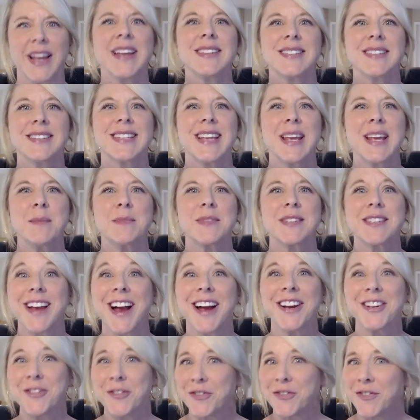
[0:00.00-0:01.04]
It seems
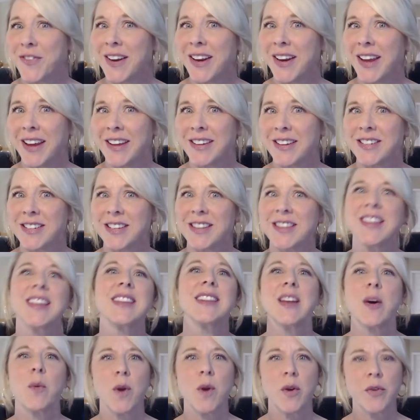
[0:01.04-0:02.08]
kind of funny to think
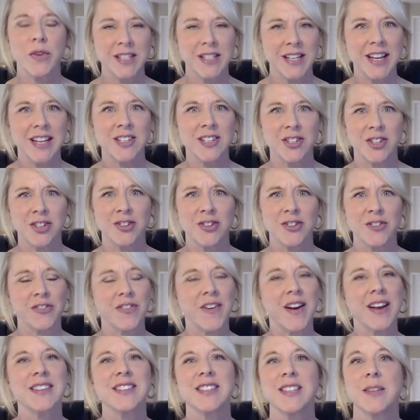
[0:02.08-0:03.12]
that we would need to
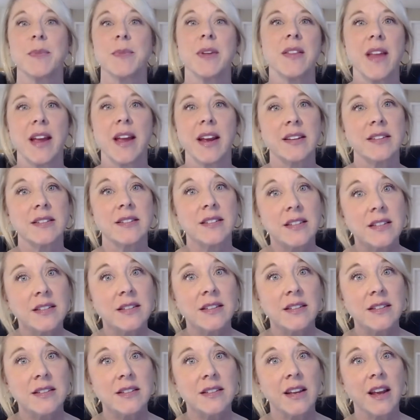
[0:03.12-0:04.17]
define something like
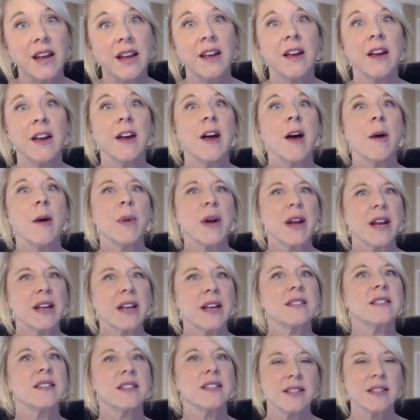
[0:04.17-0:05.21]
consistency, but
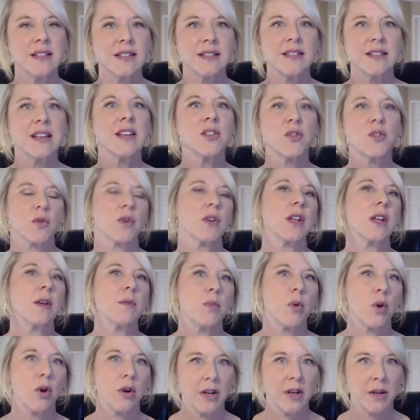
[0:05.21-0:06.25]
consistency is really
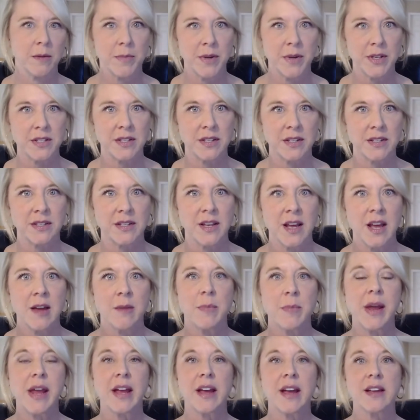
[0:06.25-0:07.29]
important in business
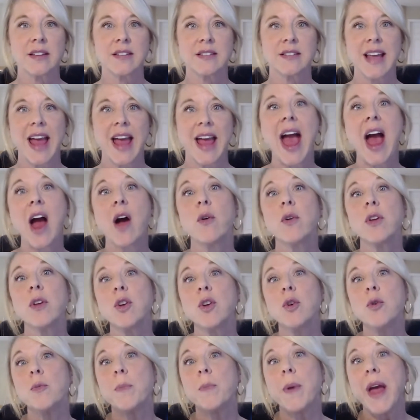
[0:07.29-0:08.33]
because how
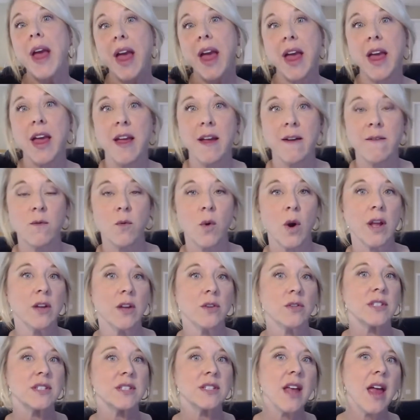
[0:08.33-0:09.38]
you behave, what you
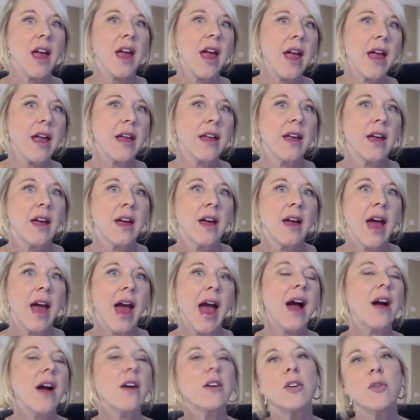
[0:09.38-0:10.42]
say,
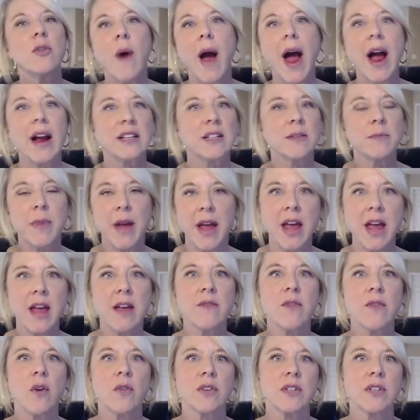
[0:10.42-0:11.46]
how you act and
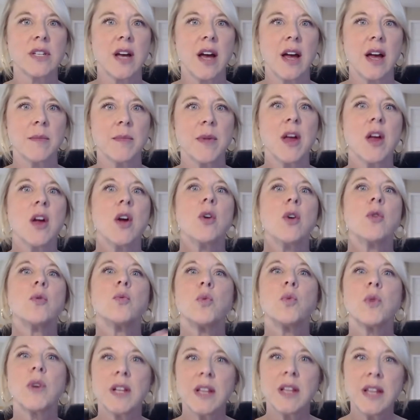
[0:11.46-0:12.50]
behave over time
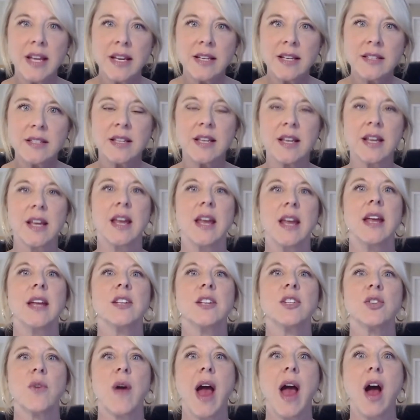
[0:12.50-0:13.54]
really is the key
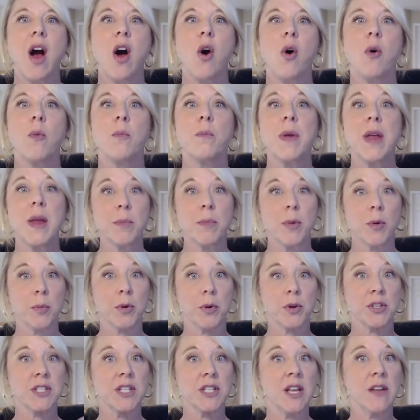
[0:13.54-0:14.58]
to how people
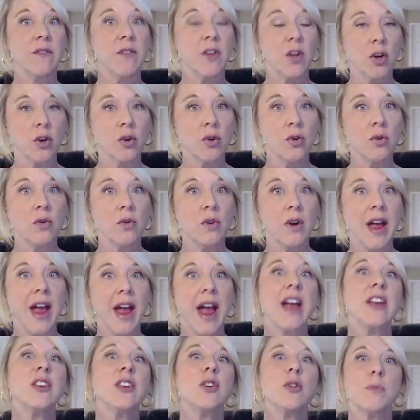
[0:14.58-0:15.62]
perceive you
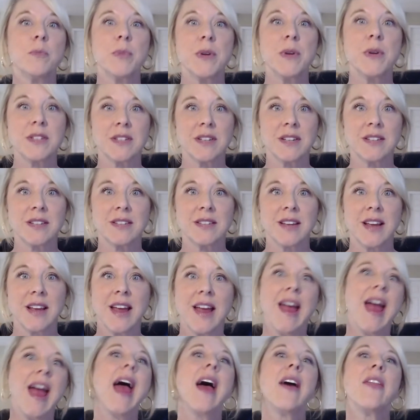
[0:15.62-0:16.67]
and your business.
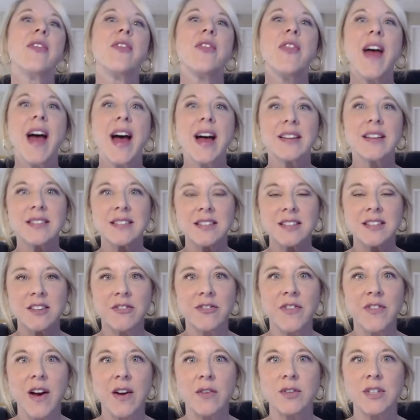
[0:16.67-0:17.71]
And that's the
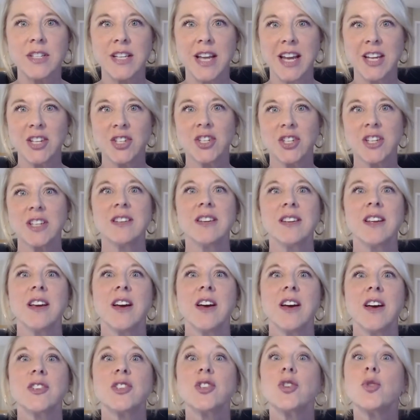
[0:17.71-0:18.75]
foundation
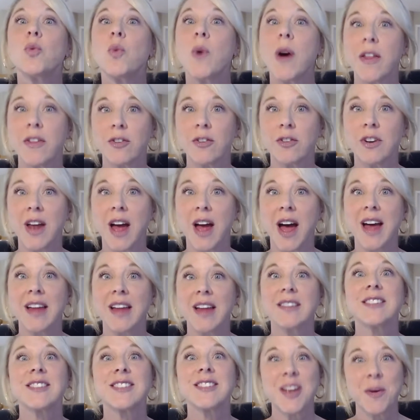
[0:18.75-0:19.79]
to whether or not
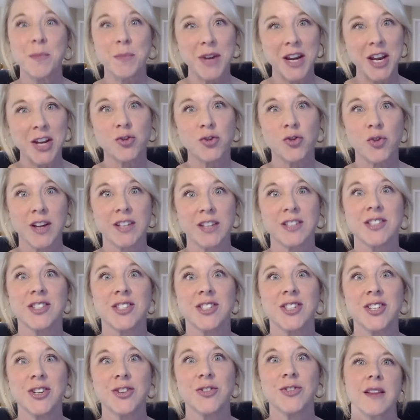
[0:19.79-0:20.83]
somebody
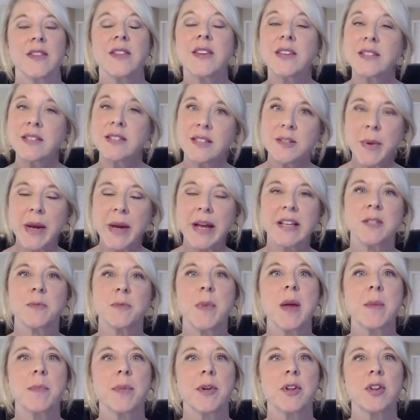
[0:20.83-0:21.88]
trusts you. This is because
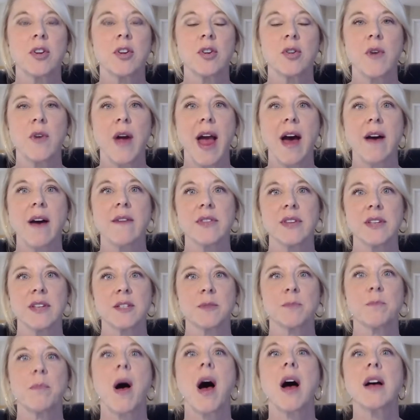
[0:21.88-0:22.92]
people who have this
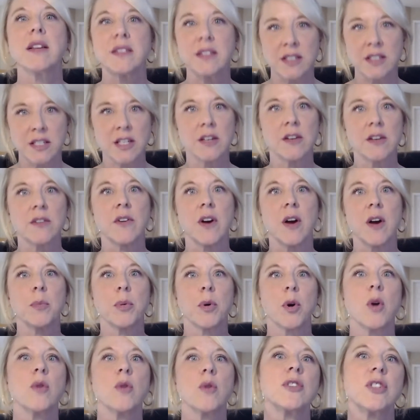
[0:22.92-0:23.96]
positive
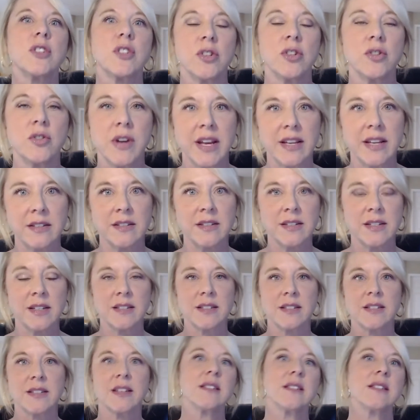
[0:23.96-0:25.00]
approach to
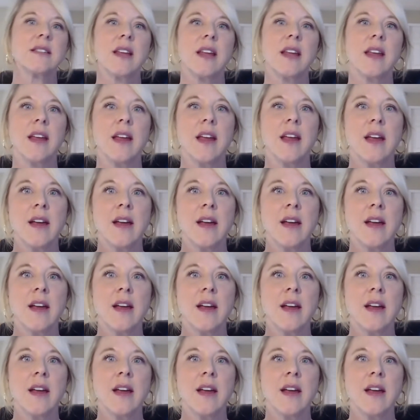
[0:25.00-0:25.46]
consistency,